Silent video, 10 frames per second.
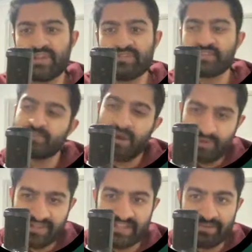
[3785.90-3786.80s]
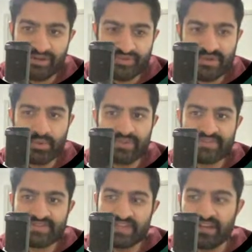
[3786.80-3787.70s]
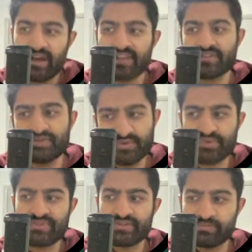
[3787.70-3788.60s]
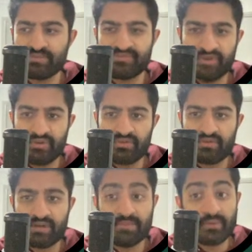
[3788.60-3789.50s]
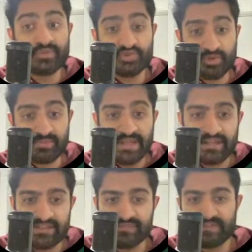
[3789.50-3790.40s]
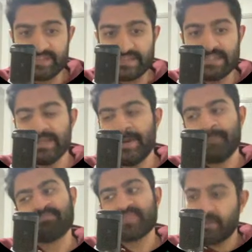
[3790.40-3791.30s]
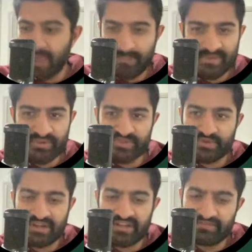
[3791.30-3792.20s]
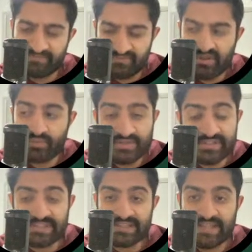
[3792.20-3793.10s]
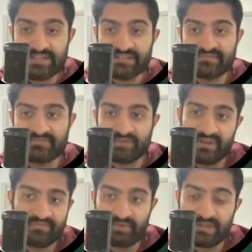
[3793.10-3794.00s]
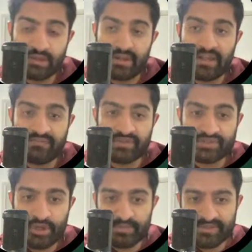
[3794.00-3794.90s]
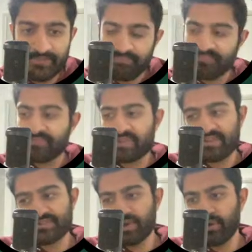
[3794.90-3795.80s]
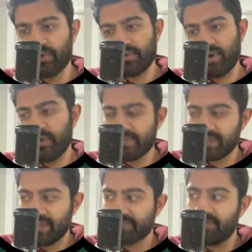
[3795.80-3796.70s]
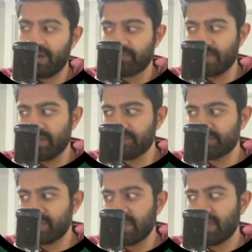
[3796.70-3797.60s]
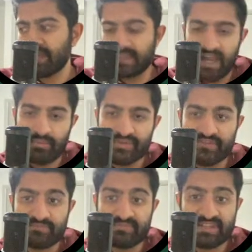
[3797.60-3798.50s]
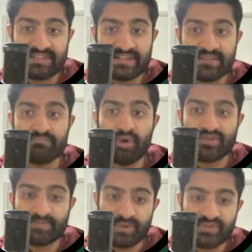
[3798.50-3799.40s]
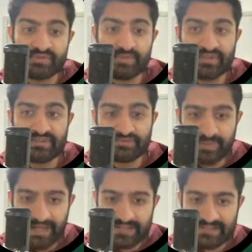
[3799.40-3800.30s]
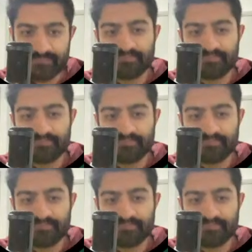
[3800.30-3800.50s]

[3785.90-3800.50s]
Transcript: Despite what I said about Drinkwater just then, I do still prefer a Melbourne Storm player as a VC. Pappy was where I originally landed when lockout first opened. So over the last 5 rounds, the Cowboys have conceded the most points to opposing fullbacks.